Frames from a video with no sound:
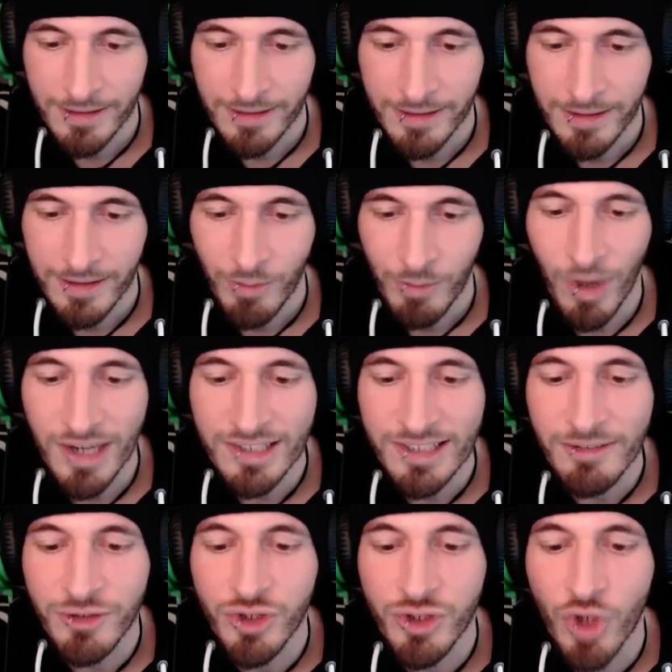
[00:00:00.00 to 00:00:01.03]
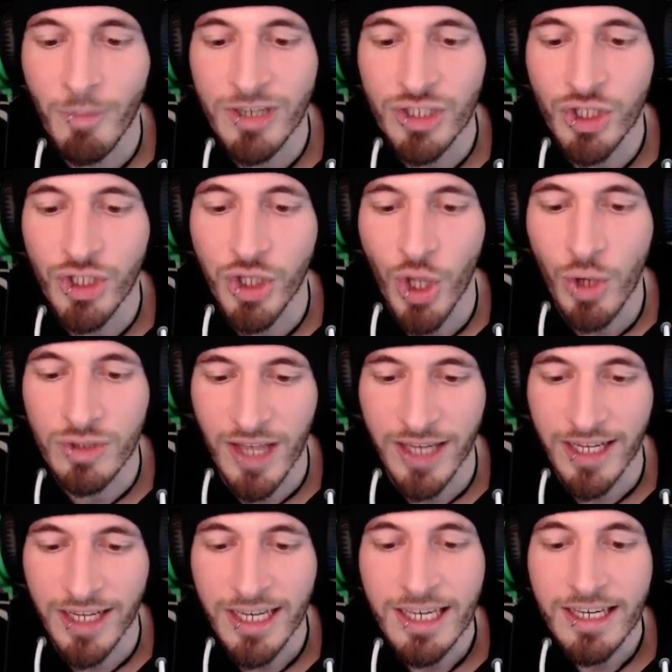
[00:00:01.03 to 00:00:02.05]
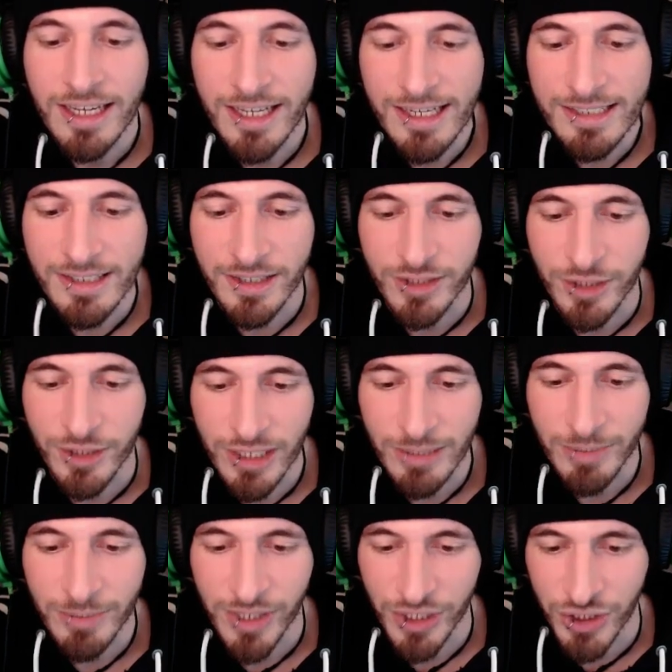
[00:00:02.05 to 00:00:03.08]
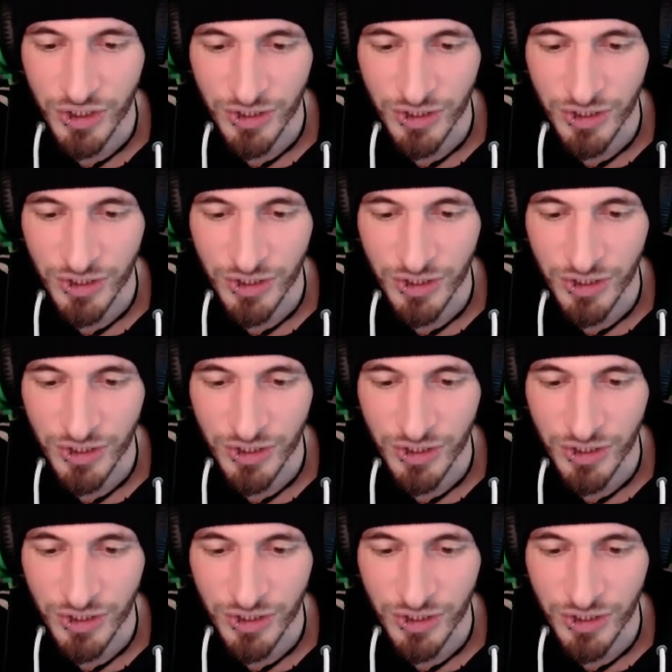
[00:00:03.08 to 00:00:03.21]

Why does he have so much clothes like he's a dirty bitch?